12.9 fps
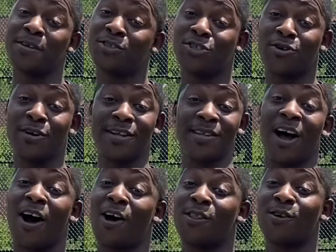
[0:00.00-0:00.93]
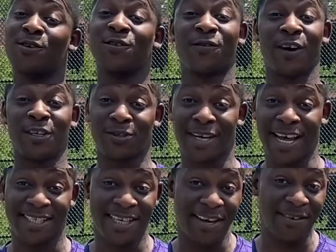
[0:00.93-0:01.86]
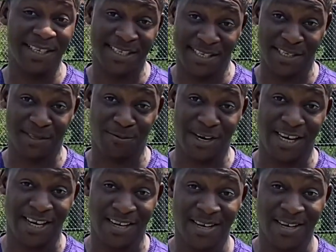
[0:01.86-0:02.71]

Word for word: you enjoyed all those virtual activities this week.